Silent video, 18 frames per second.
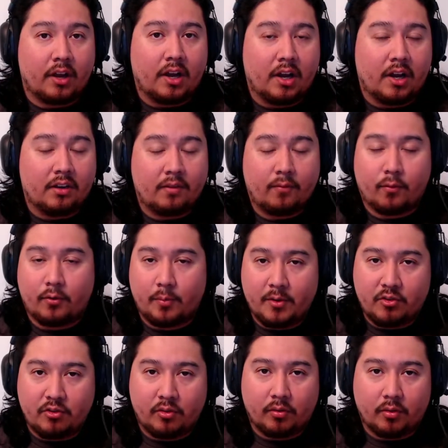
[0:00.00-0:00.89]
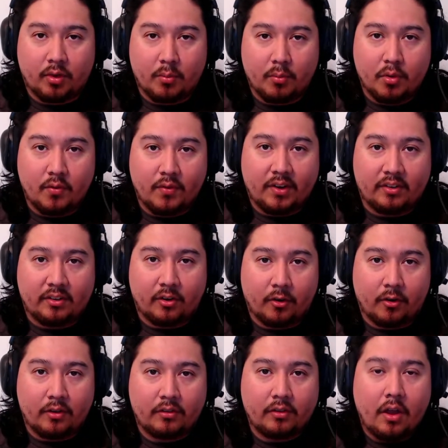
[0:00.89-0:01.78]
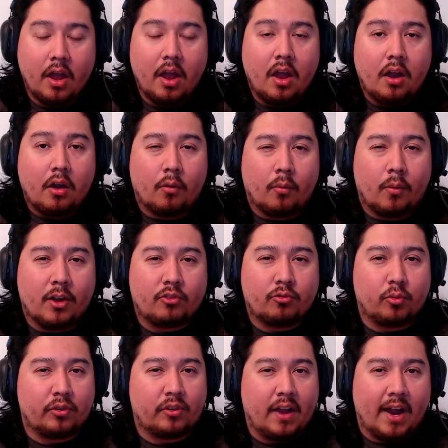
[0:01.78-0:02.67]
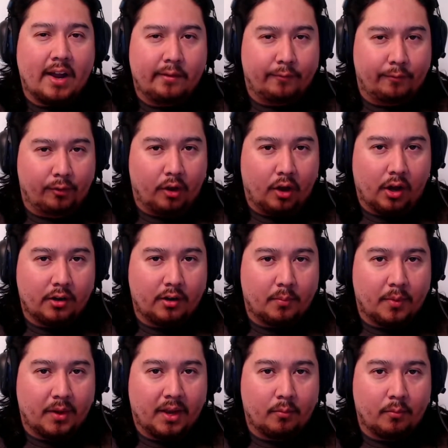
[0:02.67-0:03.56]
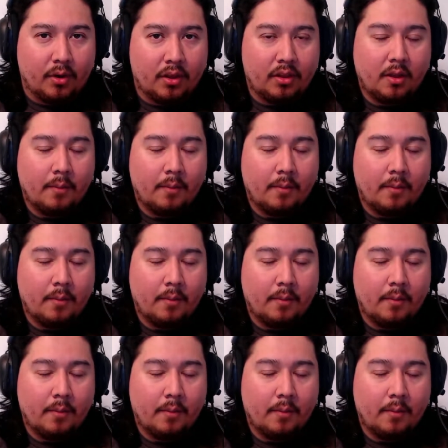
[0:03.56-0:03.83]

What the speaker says: different species from the movie series, which was kind of flawed to begin with,